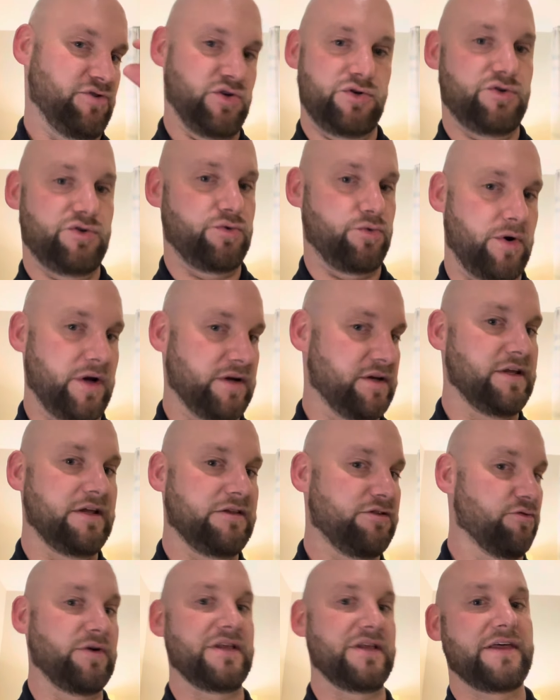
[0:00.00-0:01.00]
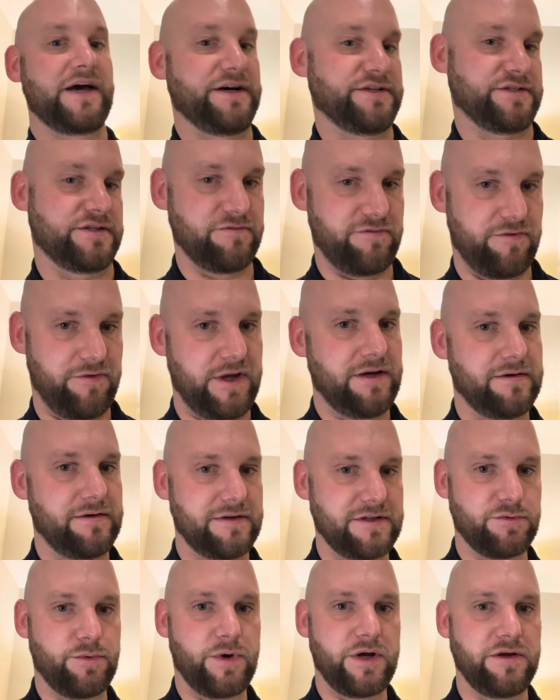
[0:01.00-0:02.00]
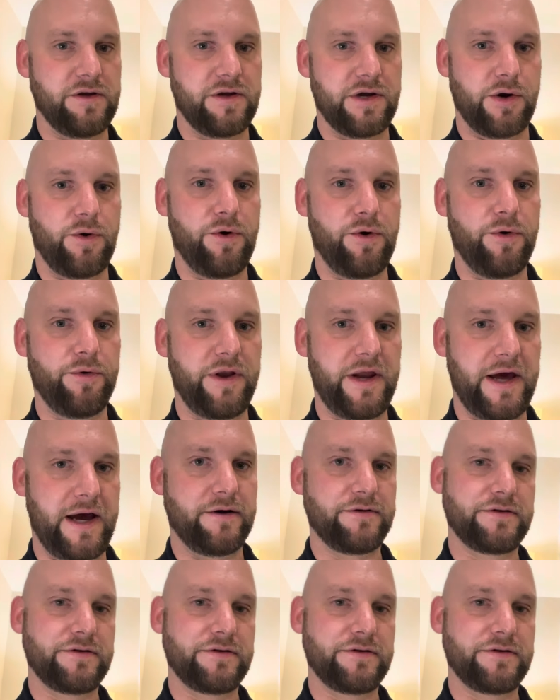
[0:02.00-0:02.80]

23,000 feet is what you can hold now.